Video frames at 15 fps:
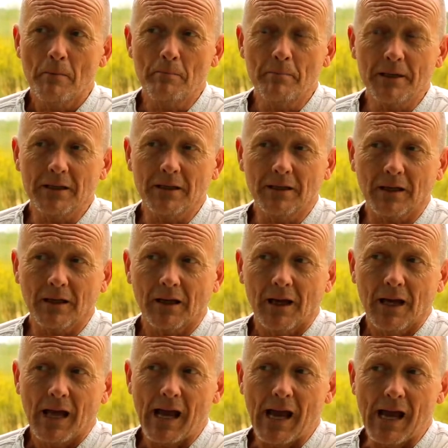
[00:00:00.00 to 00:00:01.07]
being
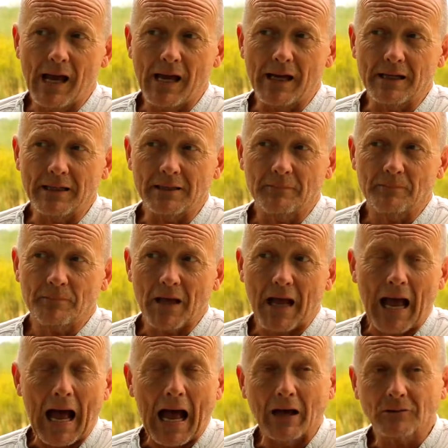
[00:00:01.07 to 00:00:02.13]
a
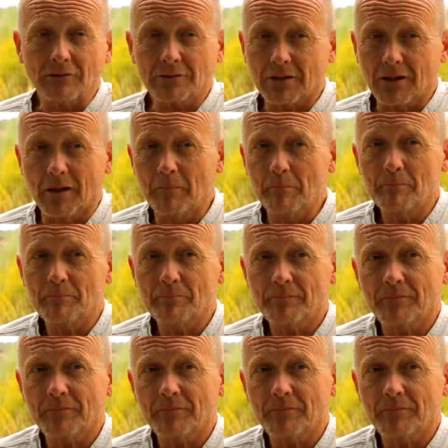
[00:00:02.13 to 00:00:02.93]
outcome